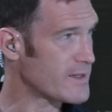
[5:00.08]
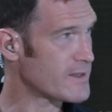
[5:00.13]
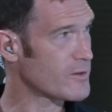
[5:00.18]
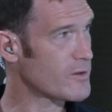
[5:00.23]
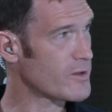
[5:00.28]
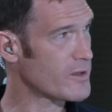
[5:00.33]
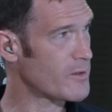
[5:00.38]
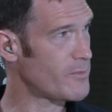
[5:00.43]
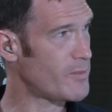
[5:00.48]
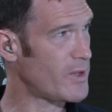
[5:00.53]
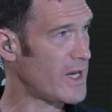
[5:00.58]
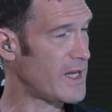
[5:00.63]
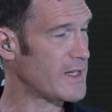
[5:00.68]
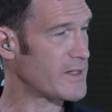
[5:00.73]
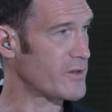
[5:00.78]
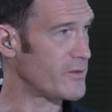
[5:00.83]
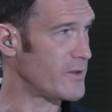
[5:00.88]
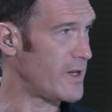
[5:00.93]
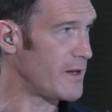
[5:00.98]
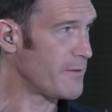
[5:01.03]
Let's look at the
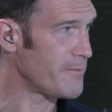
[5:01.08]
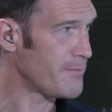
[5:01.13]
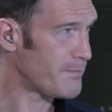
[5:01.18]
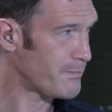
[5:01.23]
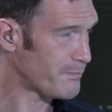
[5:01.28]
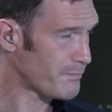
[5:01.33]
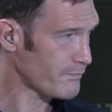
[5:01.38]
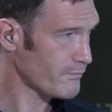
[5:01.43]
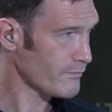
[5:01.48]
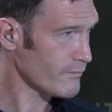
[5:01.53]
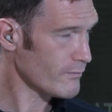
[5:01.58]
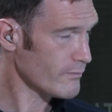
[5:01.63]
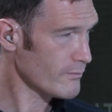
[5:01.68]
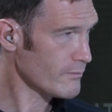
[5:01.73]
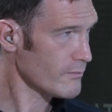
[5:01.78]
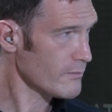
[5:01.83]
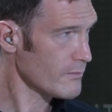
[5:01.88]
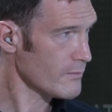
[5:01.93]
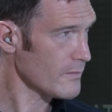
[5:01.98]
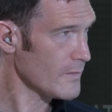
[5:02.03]
plateau now.
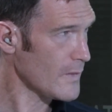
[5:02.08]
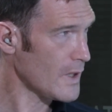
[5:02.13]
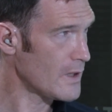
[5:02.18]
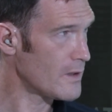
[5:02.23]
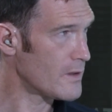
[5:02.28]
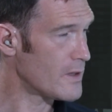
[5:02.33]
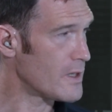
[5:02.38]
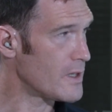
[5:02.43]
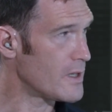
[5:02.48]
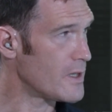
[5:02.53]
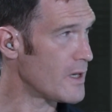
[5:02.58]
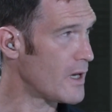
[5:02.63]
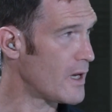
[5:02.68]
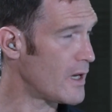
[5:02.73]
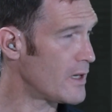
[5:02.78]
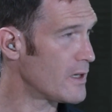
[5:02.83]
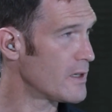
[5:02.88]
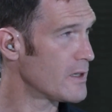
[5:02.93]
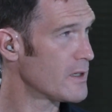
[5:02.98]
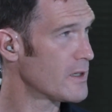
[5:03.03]
The,
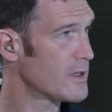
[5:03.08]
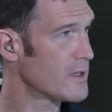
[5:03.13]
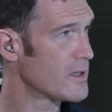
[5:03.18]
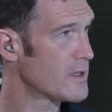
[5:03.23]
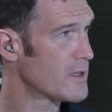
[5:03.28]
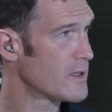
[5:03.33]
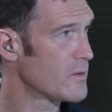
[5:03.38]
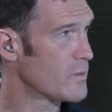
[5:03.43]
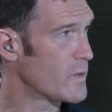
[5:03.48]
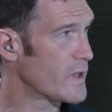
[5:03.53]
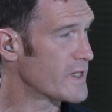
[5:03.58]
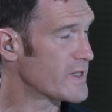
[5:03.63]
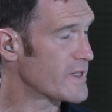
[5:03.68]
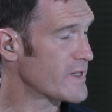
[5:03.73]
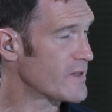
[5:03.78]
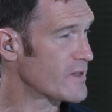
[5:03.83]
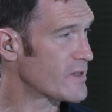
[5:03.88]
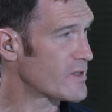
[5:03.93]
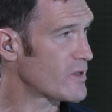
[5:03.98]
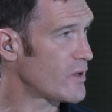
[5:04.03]
uh, we can
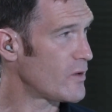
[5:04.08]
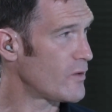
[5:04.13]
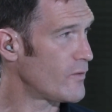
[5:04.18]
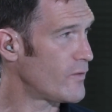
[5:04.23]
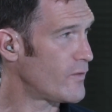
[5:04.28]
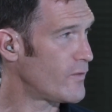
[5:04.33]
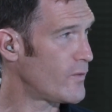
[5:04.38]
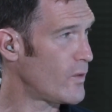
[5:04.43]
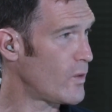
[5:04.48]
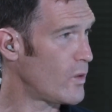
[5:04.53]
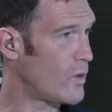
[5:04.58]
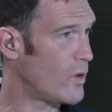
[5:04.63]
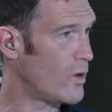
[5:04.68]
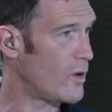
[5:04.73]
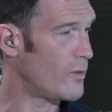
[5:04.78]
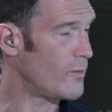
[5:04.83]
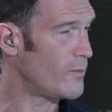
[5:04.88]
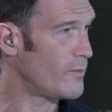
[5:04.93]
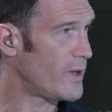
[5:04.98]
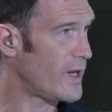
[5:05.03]
see the Sol
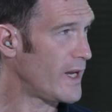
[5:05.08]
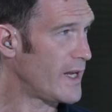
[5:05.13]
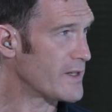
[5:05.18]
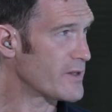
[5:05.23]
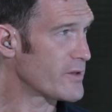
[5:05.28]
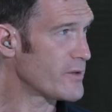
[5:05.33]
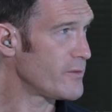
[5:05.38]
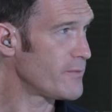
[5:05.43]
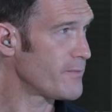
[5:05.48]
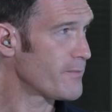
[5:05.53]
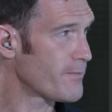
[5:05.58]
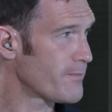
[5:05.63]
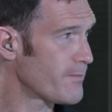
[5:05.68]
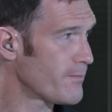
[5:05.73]
4 plateau